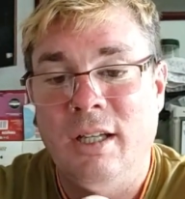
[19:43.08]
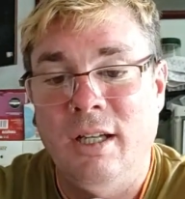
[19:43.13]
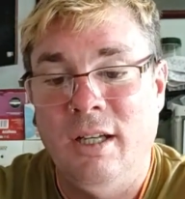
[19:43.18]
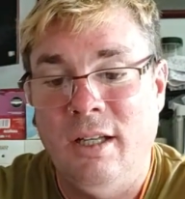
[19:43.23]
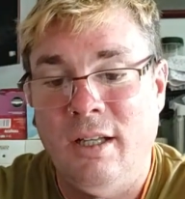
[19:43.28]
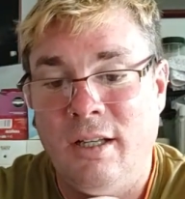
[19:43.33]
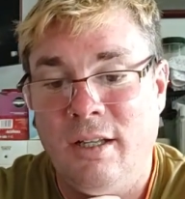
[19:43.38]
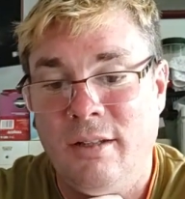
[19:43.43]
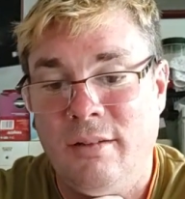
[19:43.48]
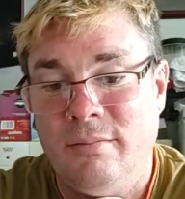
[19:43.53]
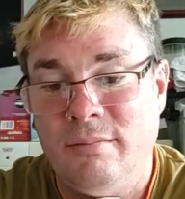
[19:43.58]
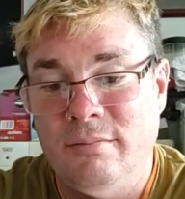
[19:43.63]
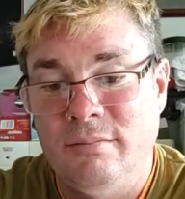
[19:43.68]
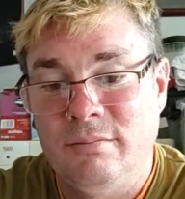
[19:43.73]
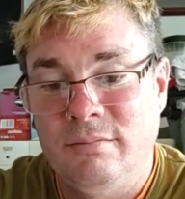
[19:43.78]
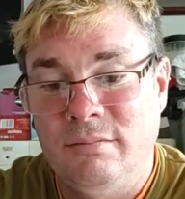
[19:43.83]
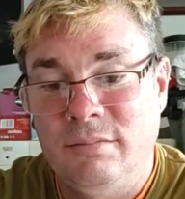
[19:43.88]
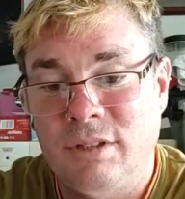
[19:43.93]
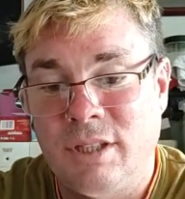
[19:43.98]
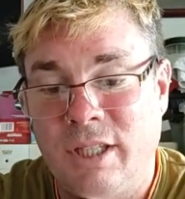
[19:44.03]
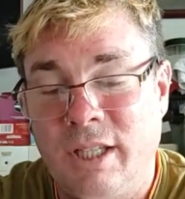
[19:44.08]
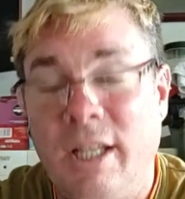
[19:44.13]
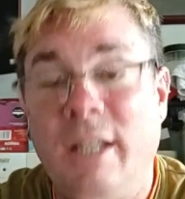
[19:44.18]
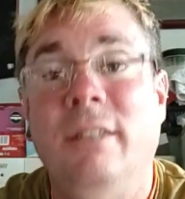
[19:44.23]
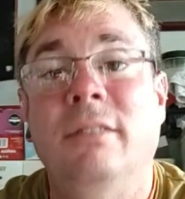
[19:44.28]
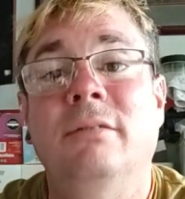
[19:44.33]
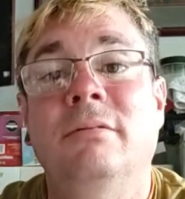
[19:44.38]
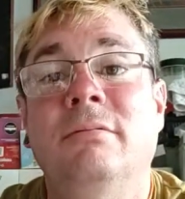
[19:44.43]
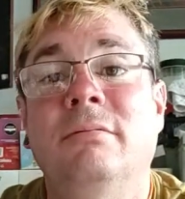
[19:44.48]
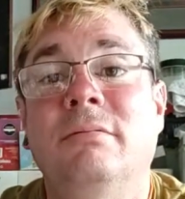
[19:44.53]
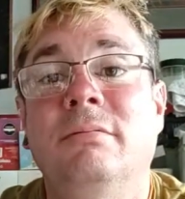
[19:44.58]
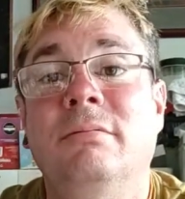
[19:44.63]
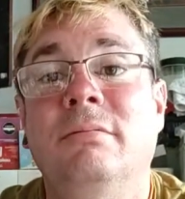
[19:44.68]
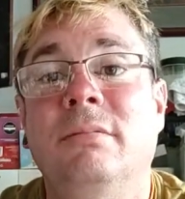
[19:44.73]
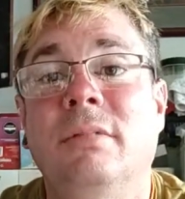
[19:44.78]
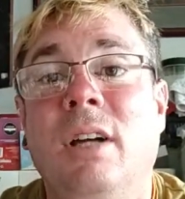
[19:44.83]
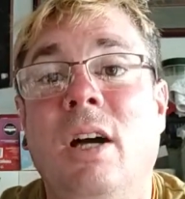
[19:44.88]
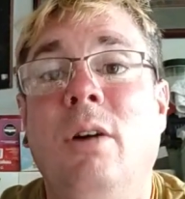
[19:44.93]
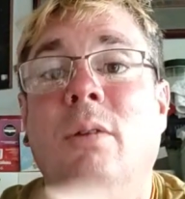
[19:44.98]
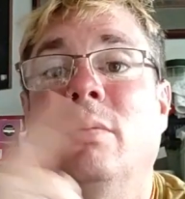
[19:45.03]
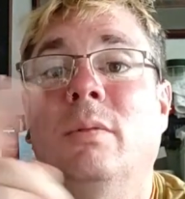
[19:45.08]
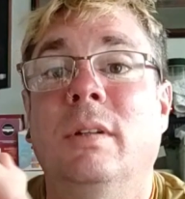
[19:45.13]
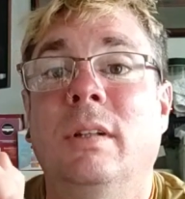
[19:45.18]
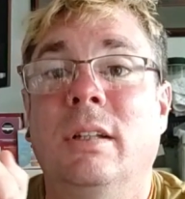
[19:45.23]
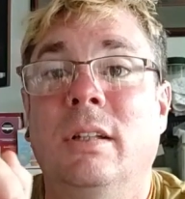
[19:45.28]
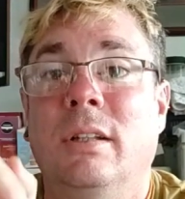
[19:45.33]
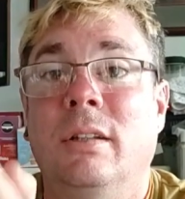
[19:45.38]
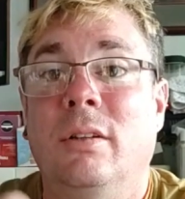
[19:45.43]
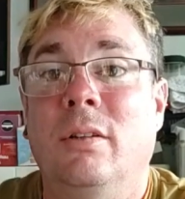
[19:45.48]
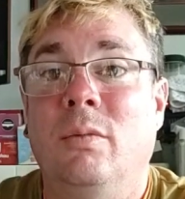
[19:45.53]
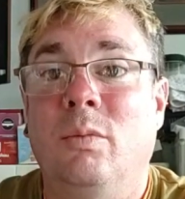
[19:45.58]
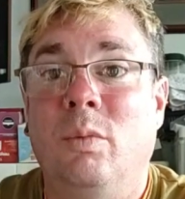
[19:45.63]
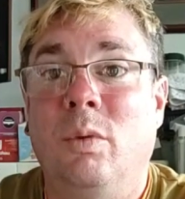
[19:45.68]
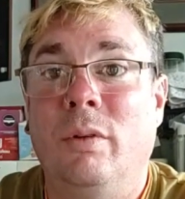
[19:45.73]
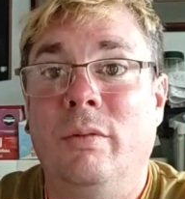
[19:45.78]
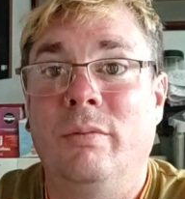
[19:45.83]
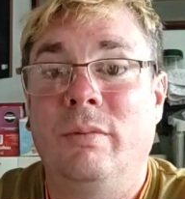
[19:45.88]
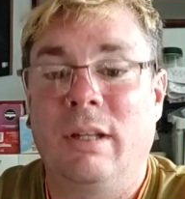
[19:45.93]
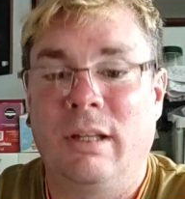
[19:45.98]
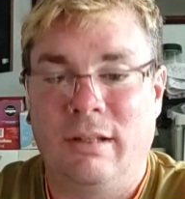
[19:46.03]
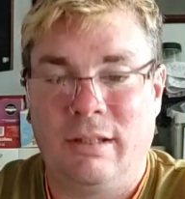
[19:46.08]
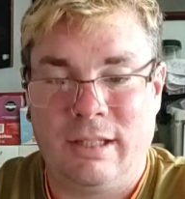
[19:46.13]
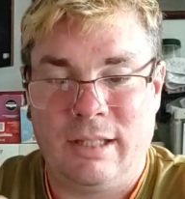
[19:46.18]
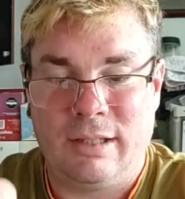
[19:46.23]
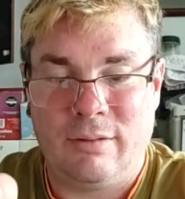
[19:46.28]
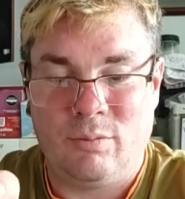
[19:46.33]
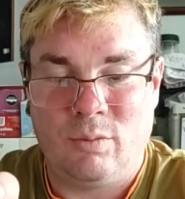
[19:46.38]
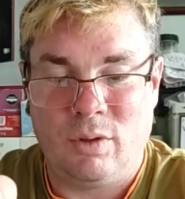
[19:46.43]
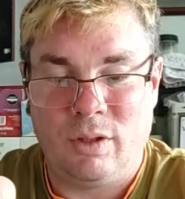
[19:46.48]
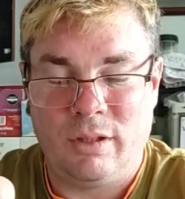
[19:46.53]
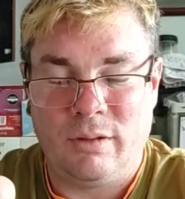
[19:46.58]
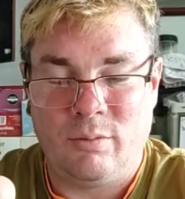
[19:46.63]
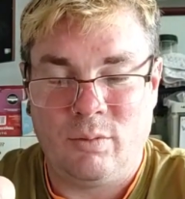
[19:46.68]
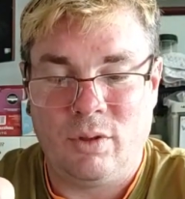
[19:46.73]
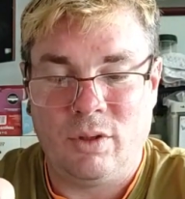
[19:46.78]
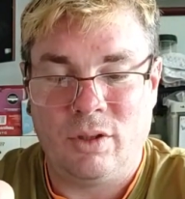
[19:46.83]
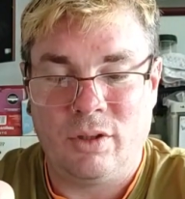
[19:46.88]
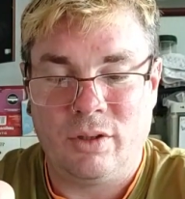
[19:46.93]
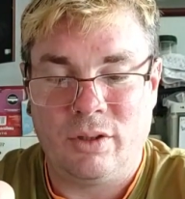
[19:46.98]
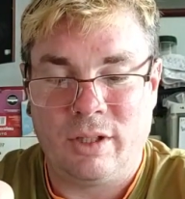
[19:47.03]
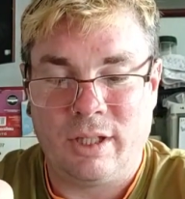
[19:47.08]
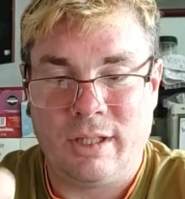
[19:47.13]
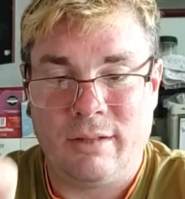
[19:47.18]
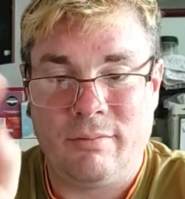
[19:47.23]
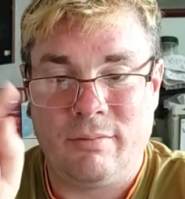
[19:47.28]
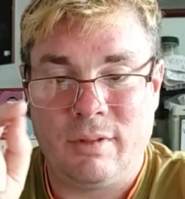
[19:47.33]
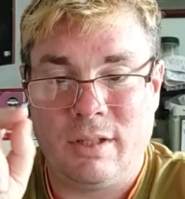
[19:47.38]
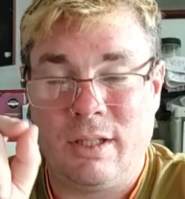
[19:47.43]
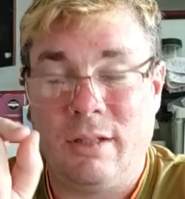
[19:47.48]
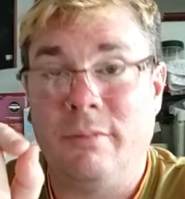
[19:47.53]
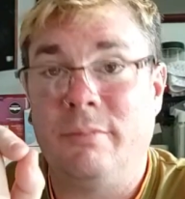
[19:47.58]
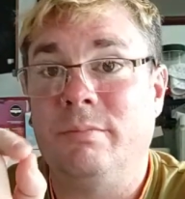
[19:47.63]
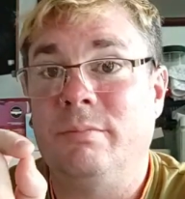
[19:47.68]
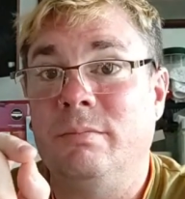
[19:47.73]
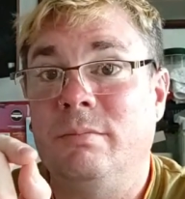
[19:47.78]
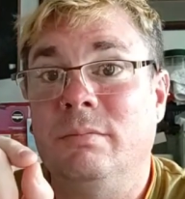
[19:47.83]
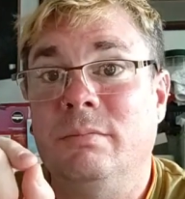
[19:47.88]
So yeah. Oh, one good thing, the